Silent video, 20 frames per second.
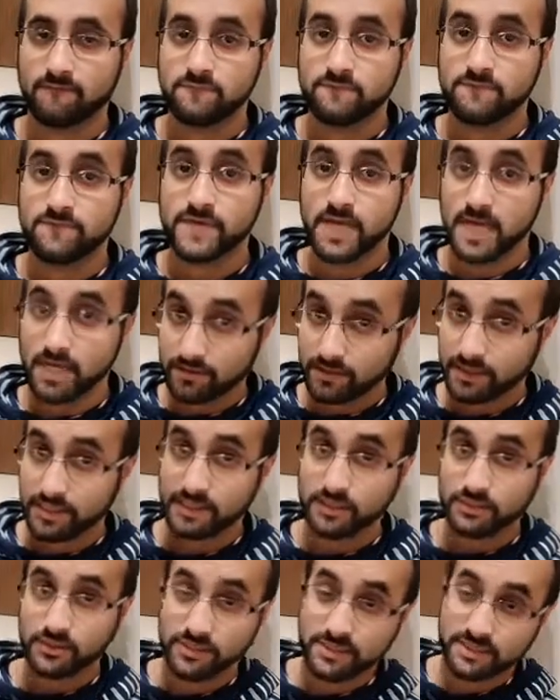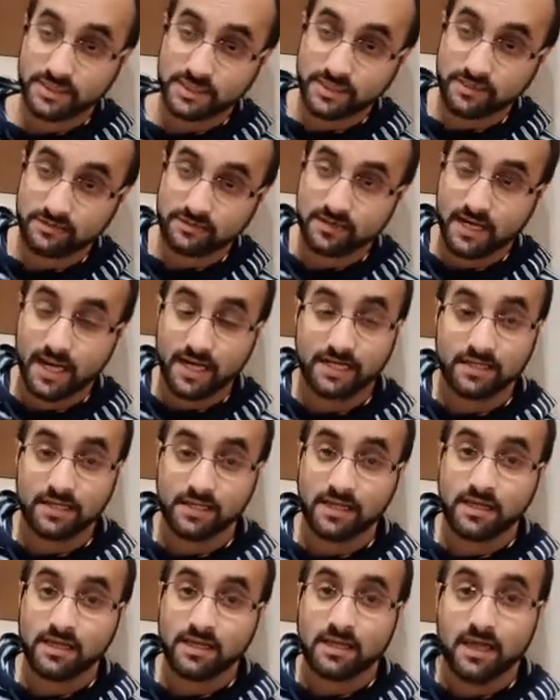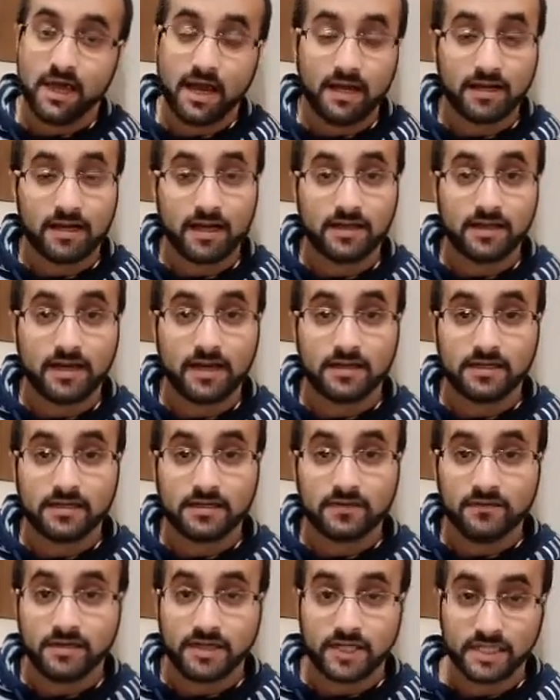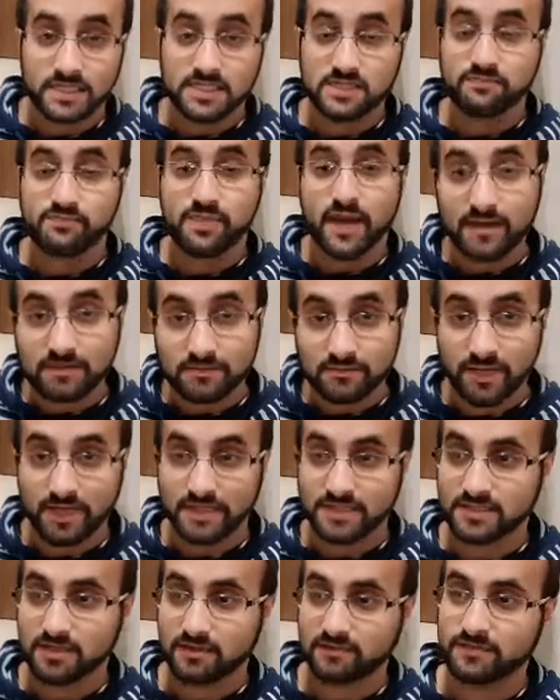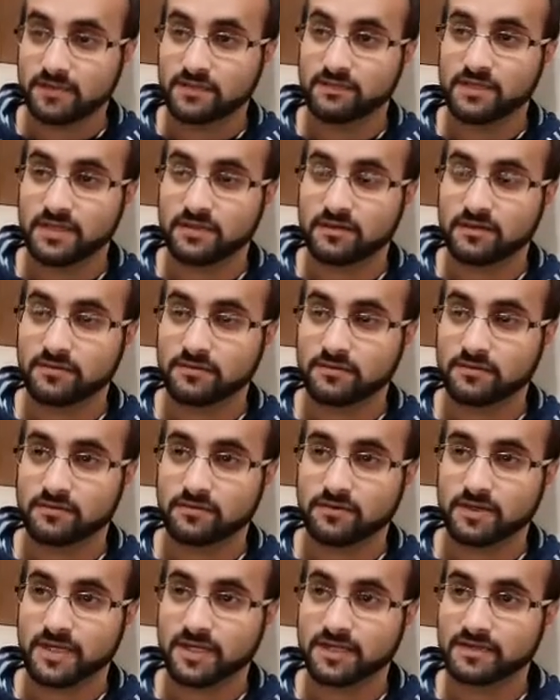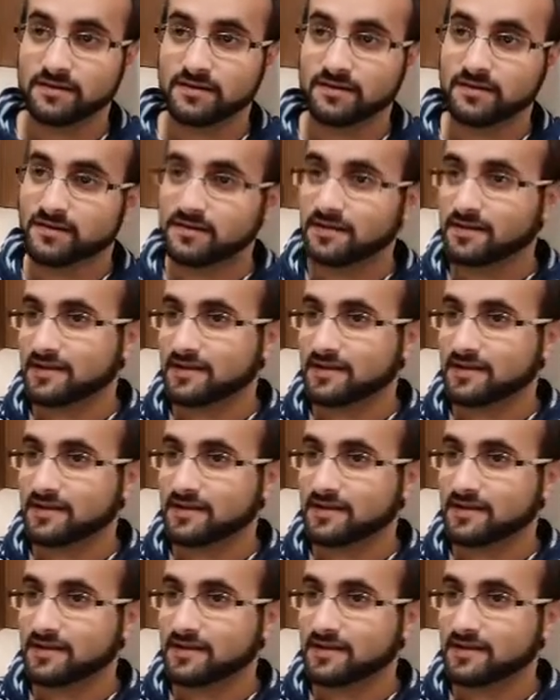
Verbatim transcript: Very interested. I don't, I, I don't even expect myself to be in the Ukraine.